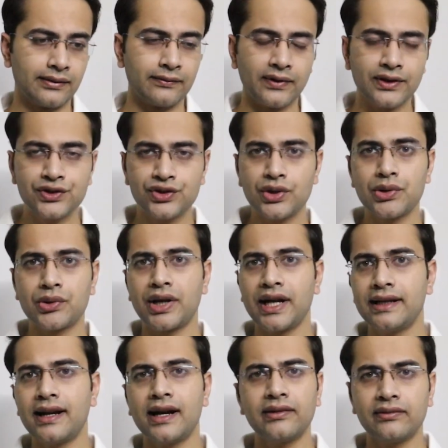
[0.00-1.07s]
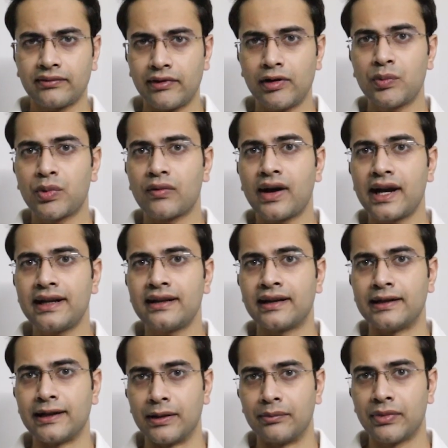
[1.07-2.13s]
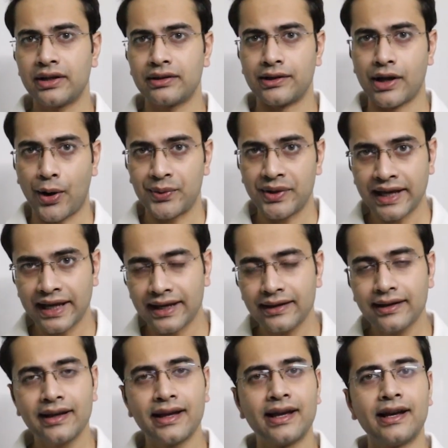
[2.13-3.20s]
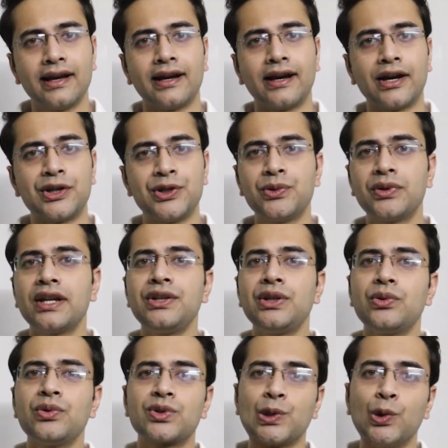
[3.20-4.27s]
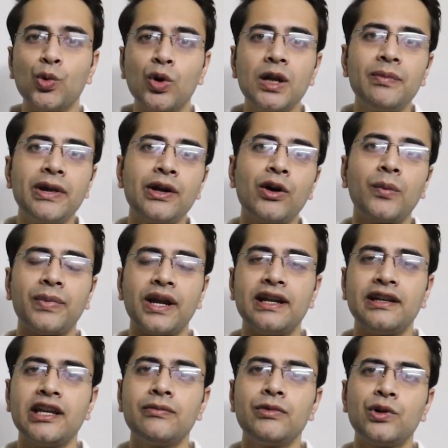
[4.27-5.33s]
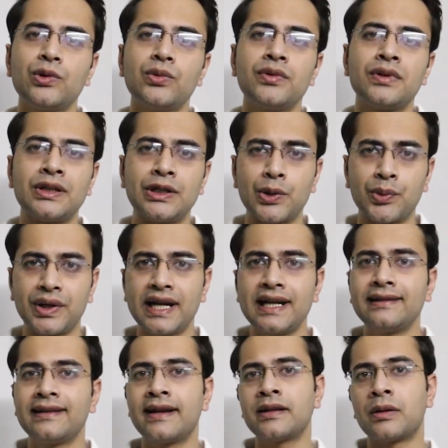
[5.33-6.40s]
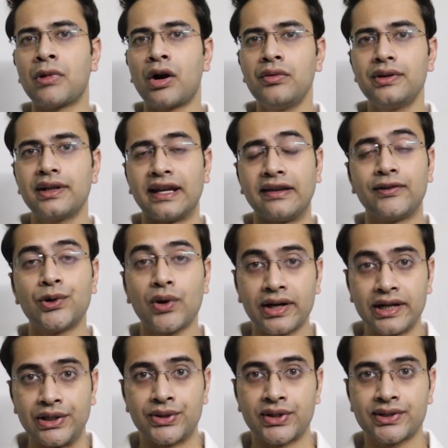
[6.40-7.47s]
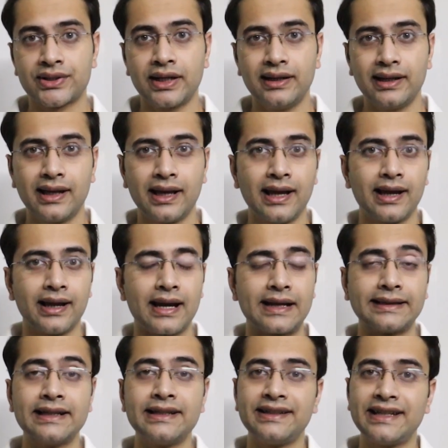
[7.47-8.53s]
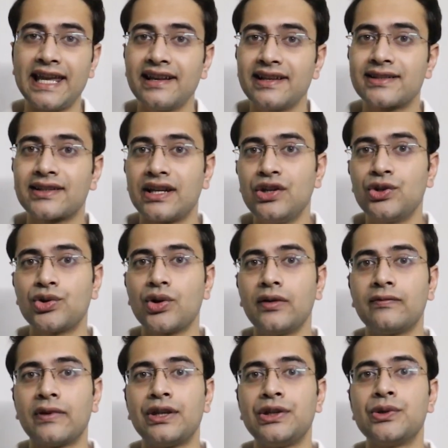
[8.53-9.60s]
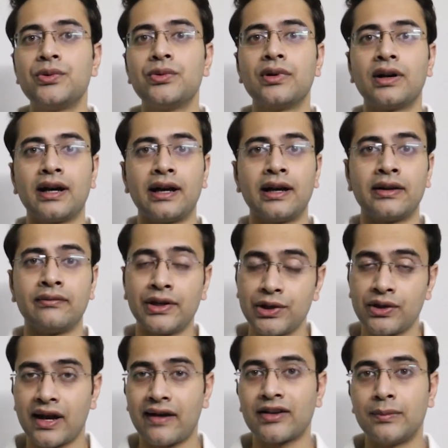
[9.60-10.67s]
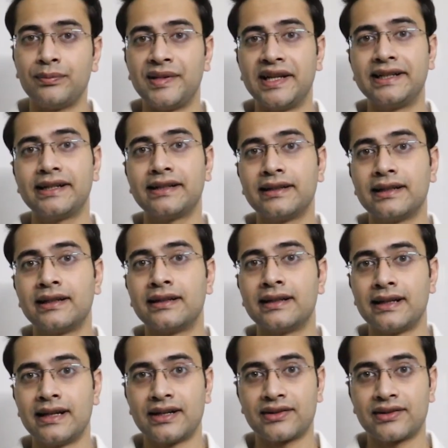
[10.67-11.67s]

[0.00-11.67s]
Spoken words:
once you donate that, we will provide a number down here. You can use Google Pay or Paytm to donate that amount if you are interested. And then take a screenshot when you have completed the